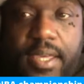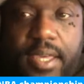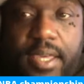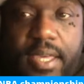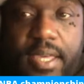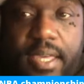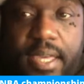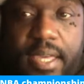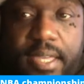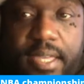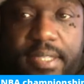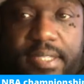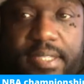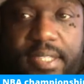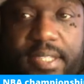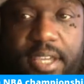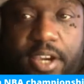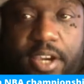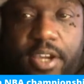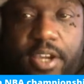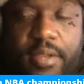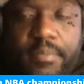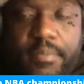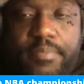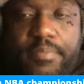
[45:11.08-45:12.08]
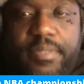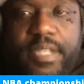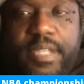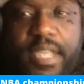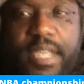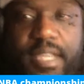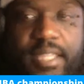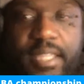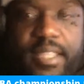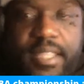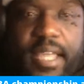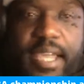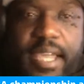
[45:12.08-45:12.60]
he going
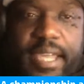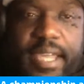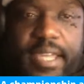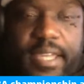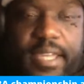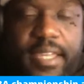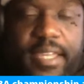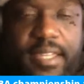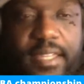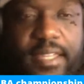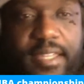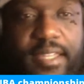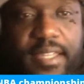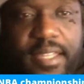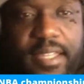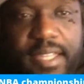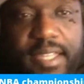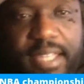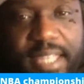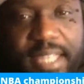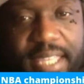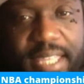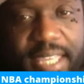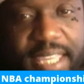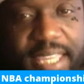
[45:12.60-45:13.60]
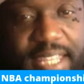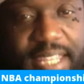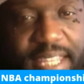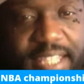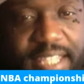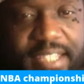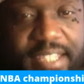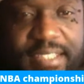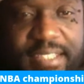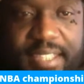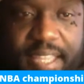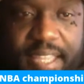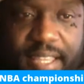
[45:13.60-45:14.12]
to like he need to
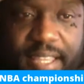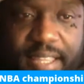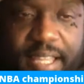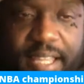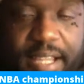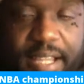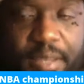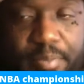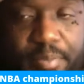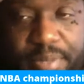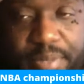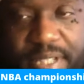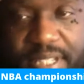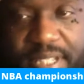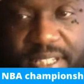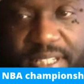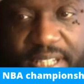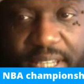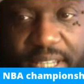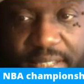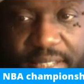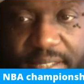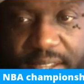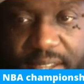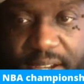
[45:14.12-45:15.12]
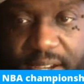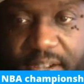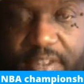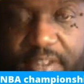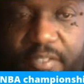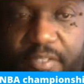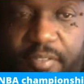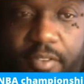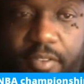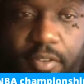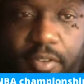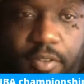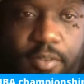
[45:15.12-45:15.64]
take like a PJ Tucker
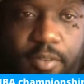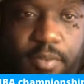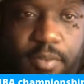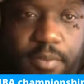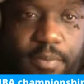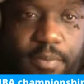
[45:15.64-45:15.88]
role.